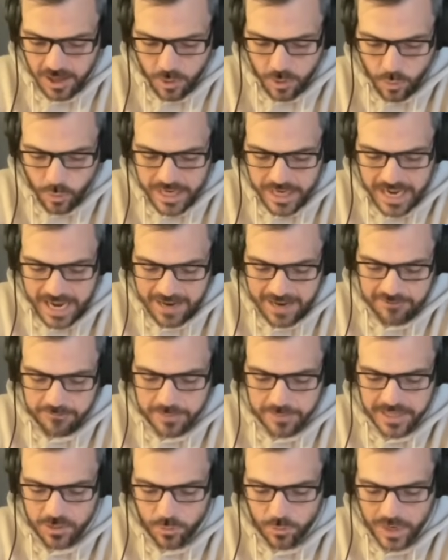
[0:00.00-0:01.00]
We have
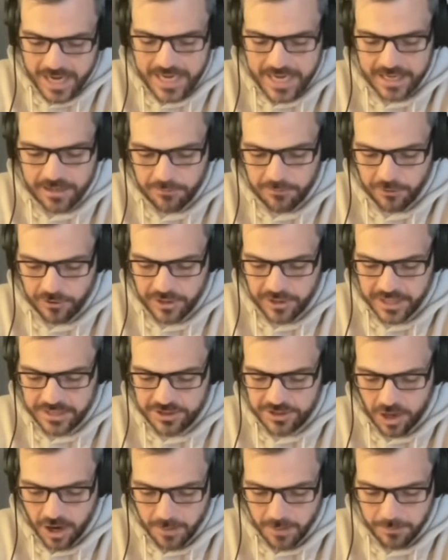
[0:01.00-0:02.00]
been waiting for this
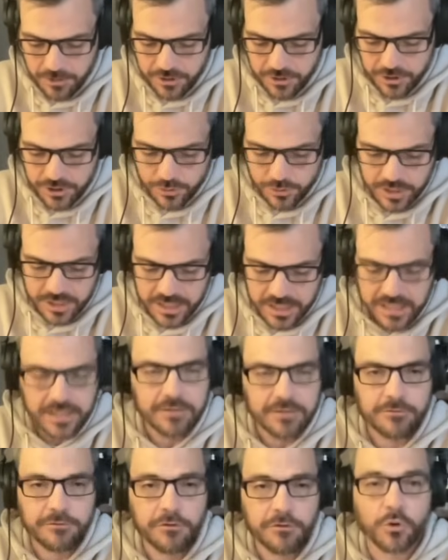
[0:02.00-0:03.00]
opportunity
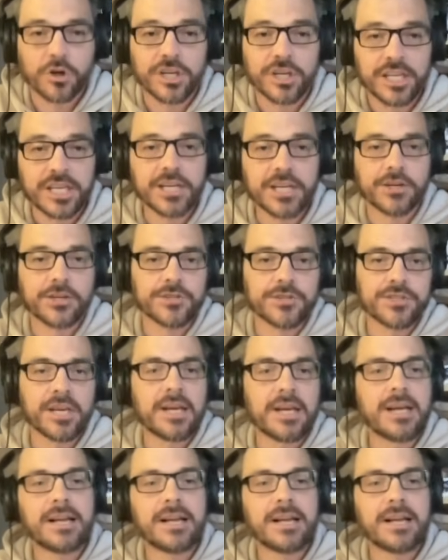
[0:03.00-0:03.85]
for years.